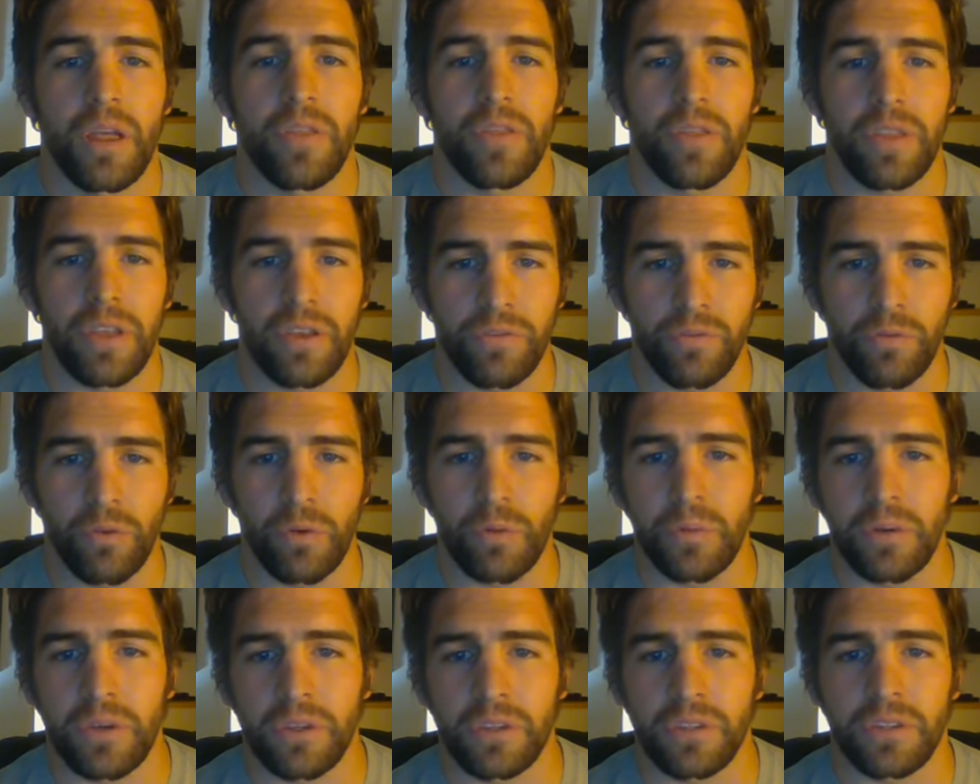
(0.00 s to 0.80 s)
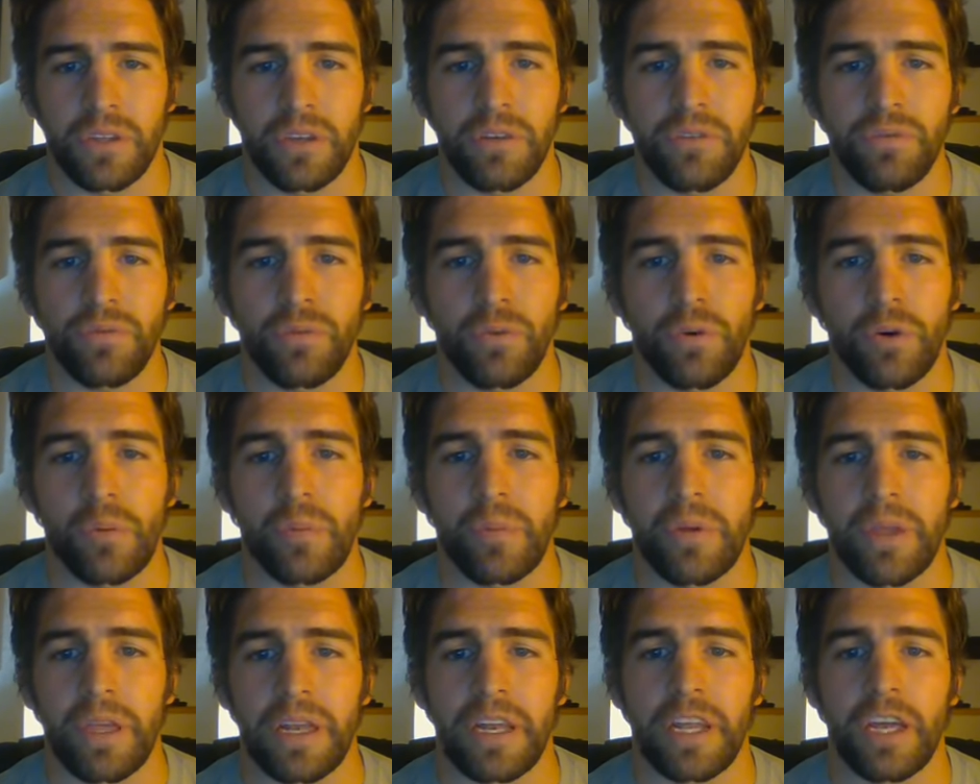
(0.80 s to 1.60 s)
The informed consent form
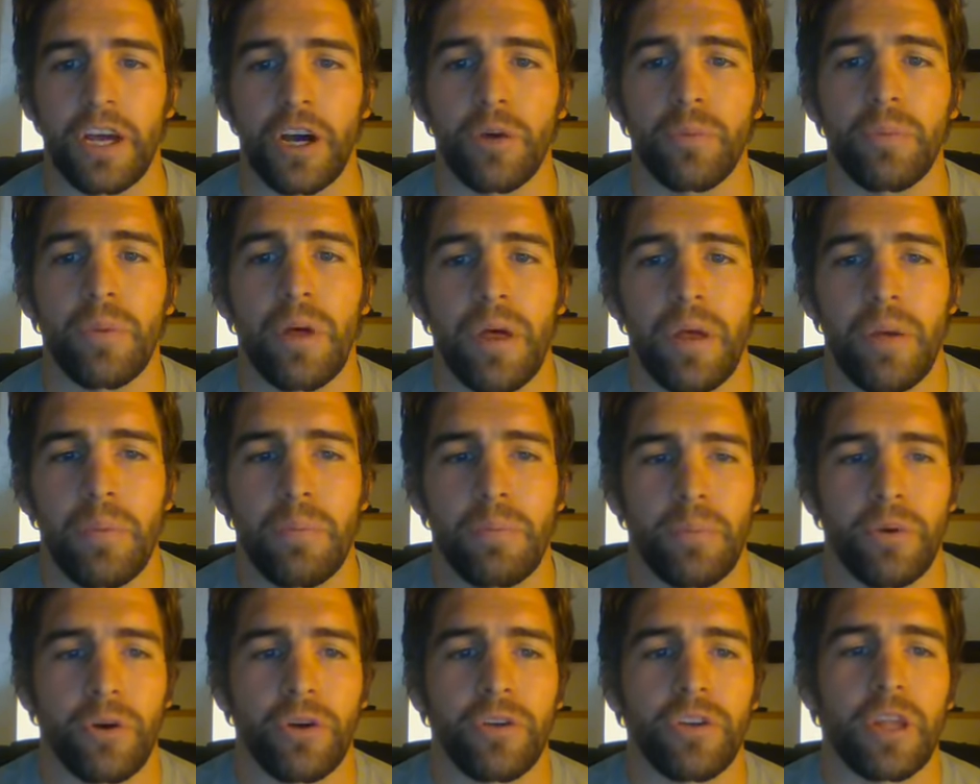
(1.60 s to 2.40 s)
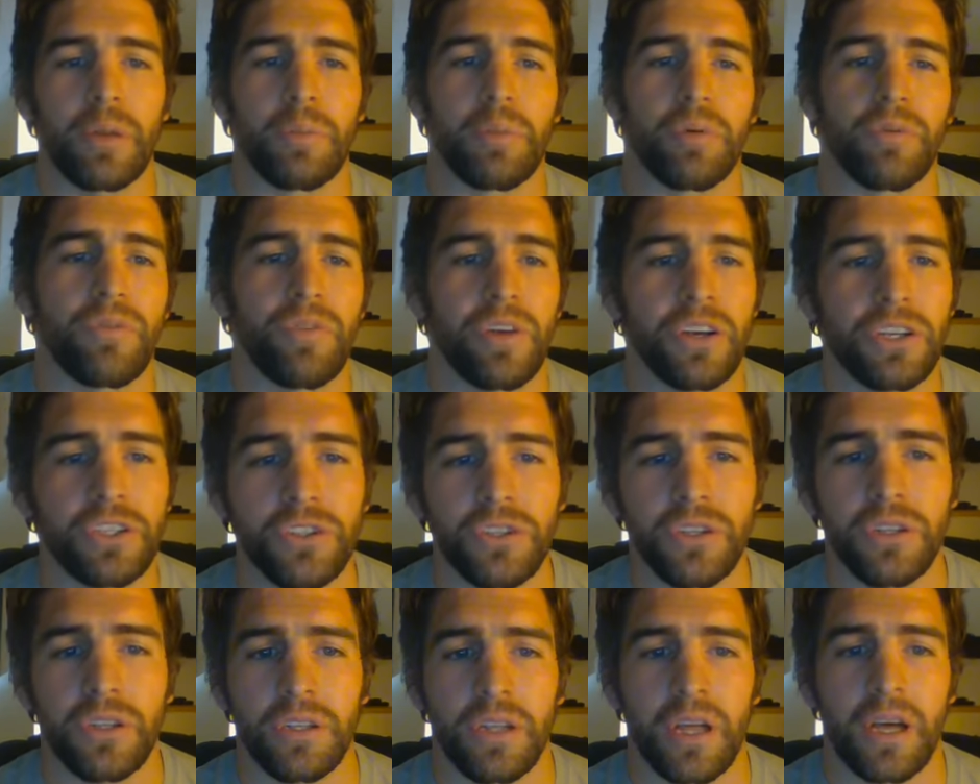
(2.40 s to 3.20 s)
can help build a
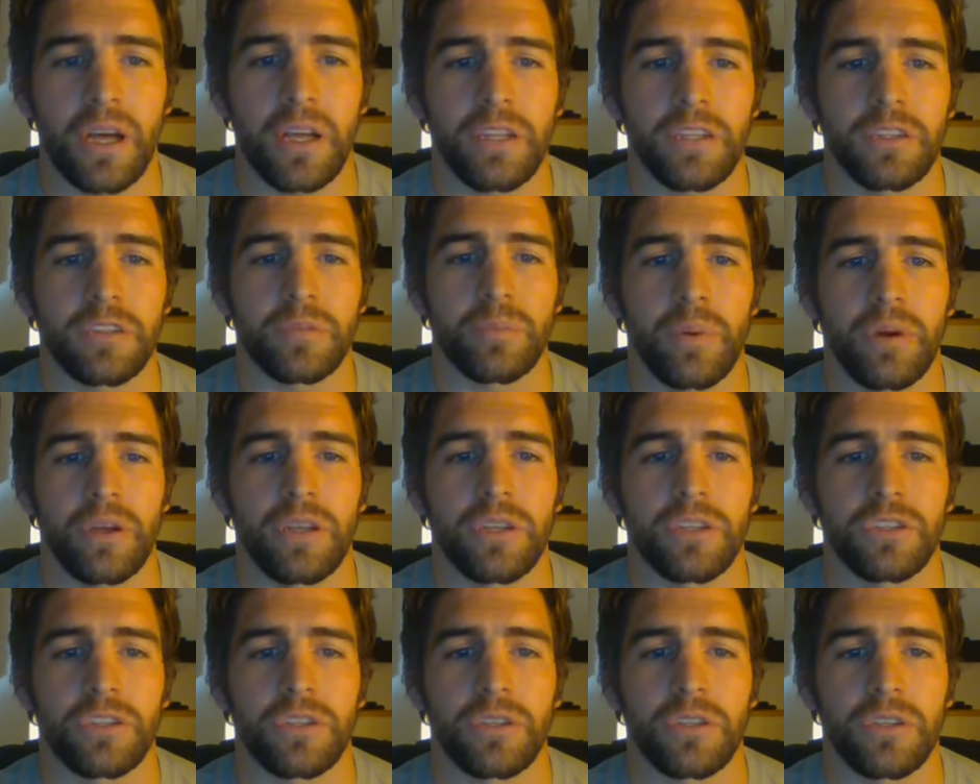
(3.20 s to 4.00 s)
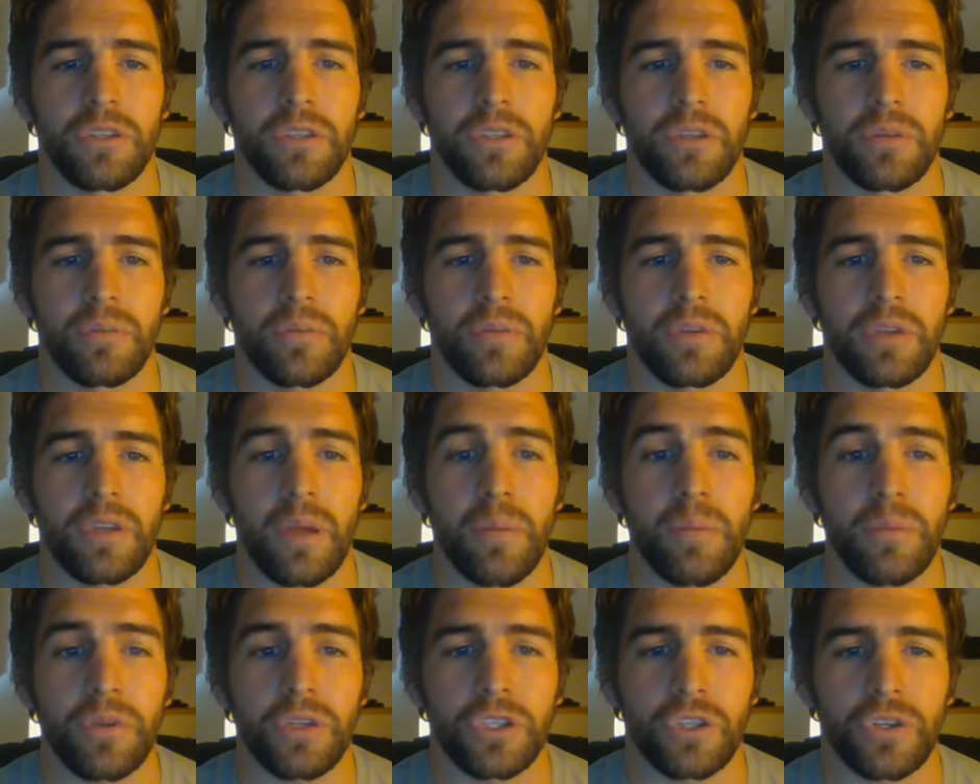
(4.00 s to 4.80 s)
professional alliance by
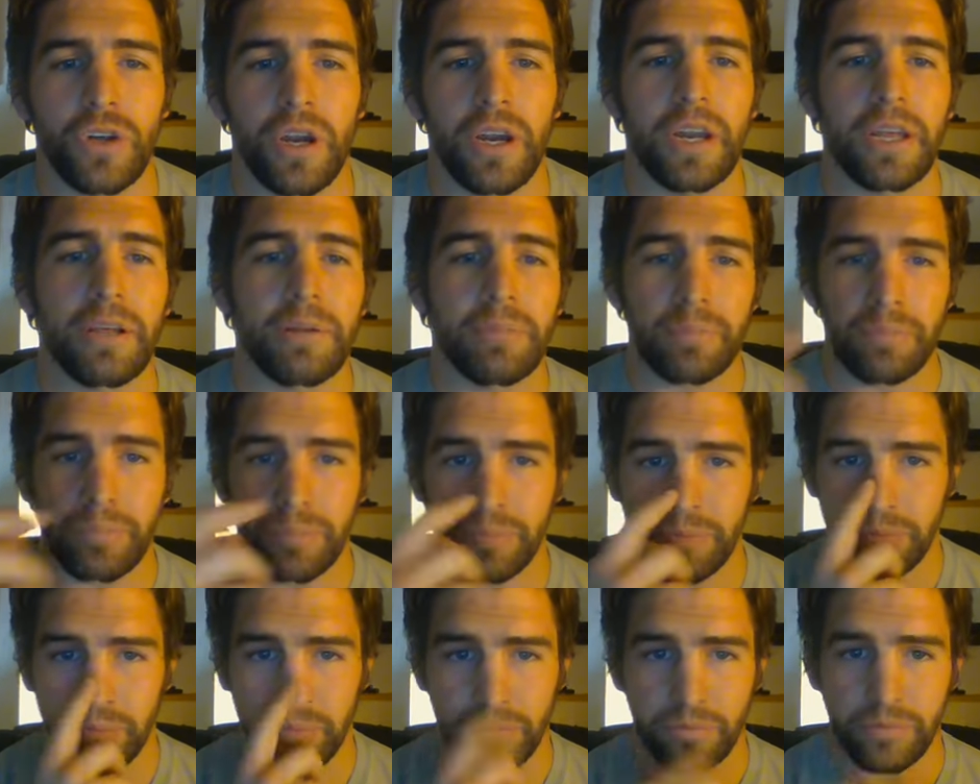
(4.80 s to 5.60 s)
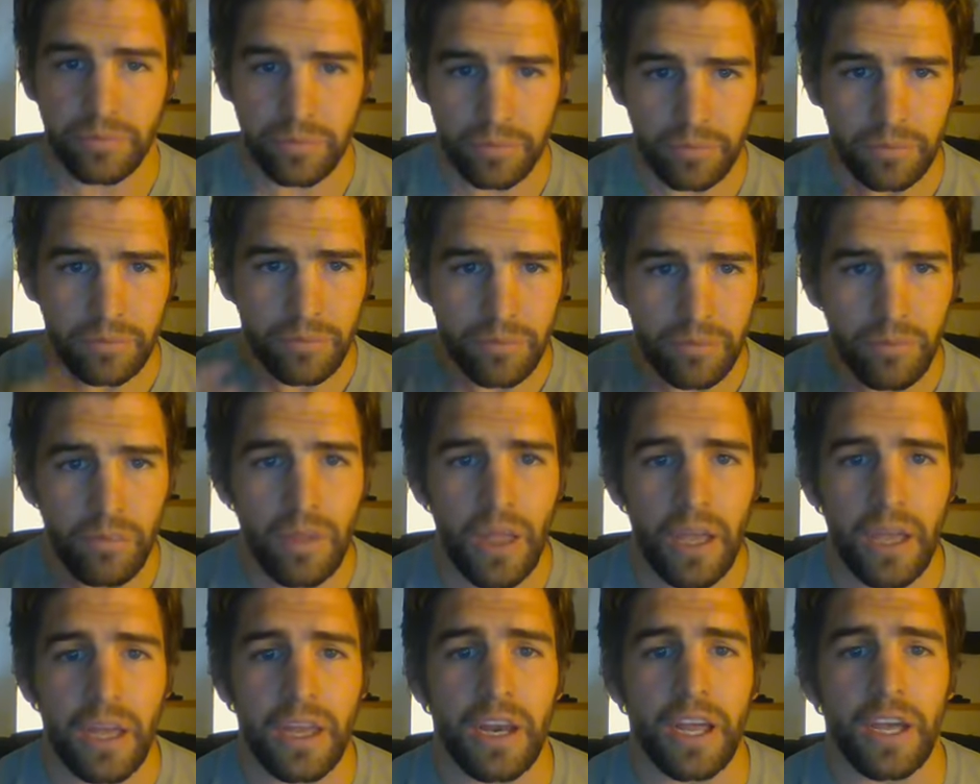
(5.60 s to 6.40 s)
demonstrating,
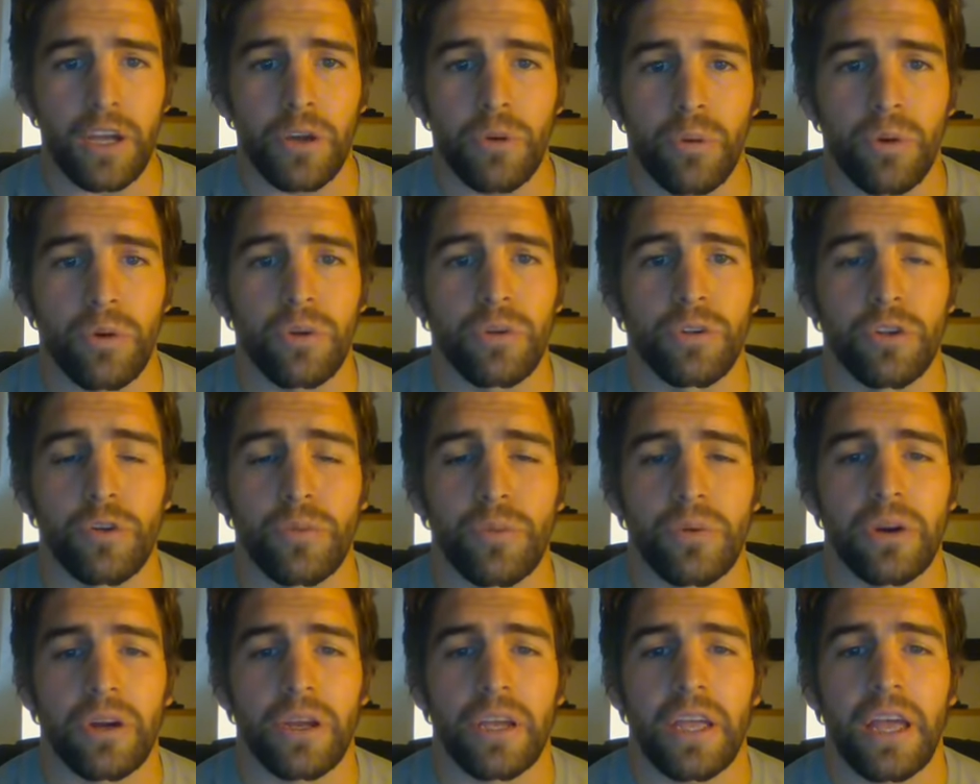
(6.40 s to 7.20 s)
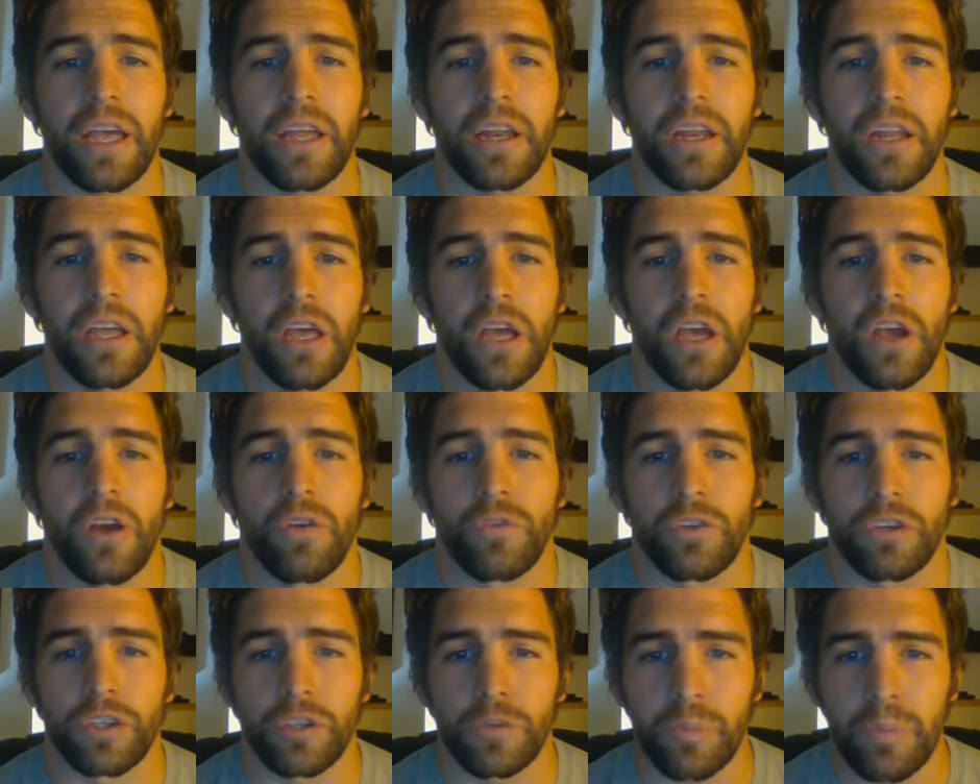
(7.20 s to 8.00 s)
and I quote Lupker again,
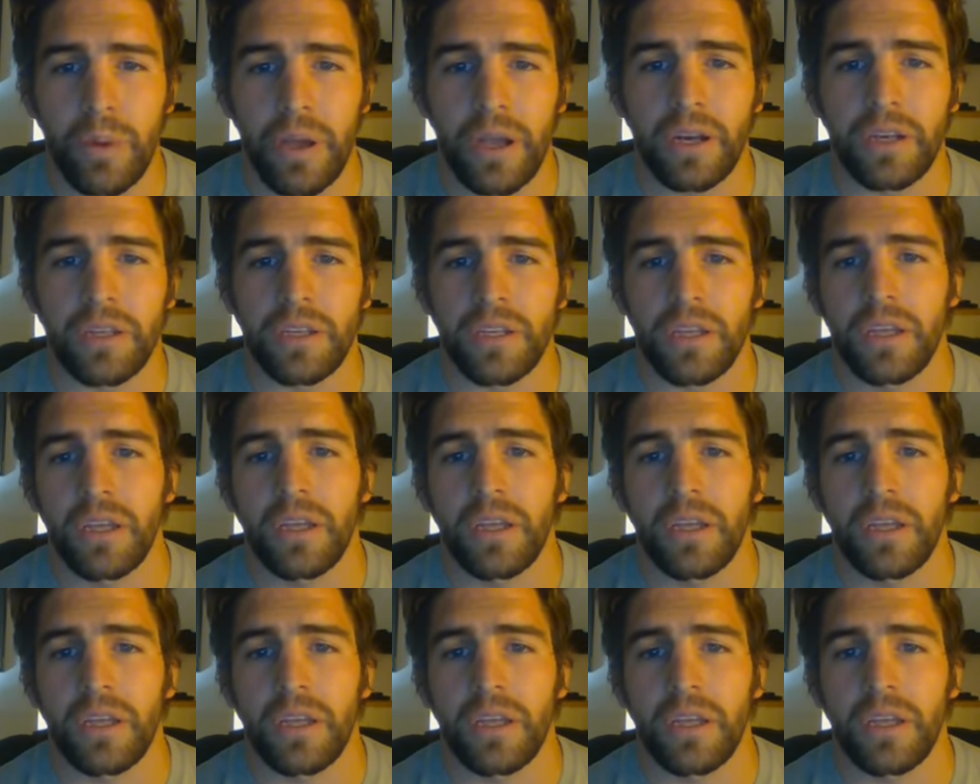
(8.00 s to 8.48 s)
respect